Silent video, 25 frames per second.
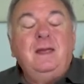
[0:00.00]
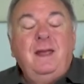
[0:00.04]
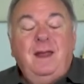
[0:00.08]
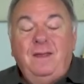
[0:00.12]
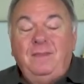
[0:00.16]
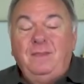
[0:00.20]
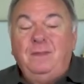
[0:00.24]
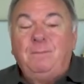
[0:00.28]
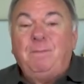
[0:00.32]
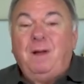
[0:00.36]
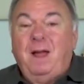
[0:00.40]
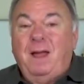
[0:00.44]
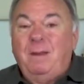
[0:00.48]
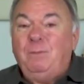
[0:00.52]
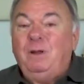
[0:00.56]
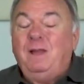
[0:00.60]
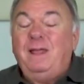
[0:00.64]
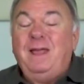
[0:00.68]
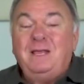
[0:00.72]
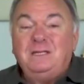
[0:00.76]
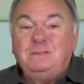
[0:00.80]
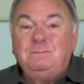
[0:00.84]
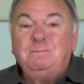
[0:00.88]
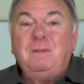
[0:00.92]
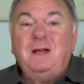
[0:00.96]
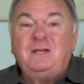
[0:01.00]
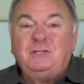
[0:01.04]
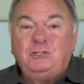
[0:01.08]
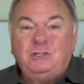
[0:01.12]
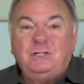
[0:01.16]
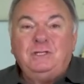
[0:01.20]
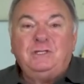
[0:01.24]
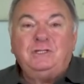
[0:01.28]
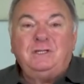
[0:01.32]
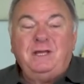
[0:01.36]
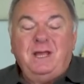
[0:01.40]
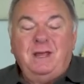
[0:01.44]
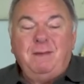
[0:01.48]
And the Bible has much
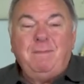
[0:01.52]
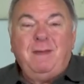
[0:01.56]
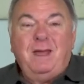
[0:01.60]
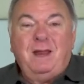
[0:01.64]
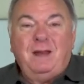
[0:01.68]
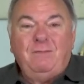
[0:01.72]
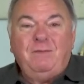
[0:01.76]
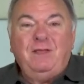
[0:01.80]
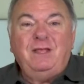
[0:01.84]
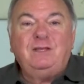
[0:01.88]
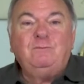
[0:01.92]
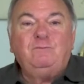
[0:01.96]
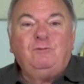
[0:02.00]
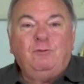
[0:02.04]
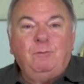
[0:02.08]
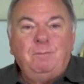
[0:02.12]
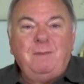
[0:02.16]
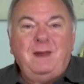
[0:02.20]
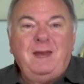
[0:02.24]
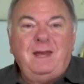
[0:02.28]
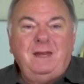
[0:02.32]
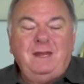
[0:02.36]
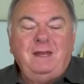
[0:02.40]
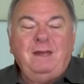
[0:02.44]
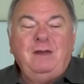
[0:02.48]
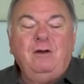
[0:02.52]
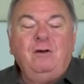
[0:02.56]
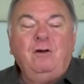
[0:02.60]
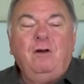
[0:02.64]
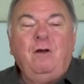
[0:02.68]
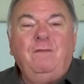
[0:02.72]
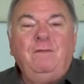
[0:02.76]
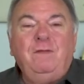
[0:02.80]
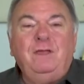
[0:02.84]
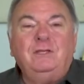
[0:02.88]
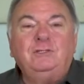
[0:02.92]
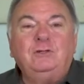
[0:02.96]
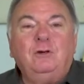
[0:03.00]
to say about it. That's for mainly here
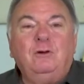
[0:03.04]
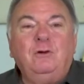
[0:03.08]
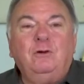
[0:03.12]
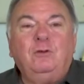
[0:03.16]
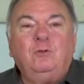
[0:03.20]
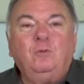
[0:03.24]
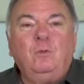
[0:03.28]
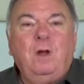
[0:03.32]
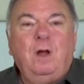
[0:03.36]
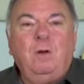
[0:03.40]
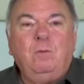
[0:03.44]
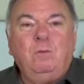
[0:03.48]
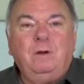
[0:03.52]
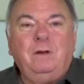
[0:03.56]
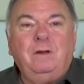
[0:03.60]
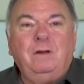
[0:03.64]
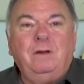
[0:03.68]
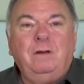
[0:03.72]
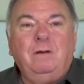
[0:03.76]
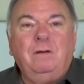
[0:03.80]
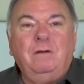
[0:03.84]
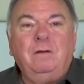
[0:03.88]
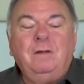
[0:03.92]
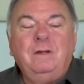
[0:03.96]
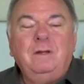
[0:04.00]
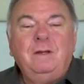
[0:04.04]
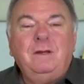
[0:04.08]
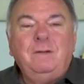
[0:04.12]
on this earth while we're here.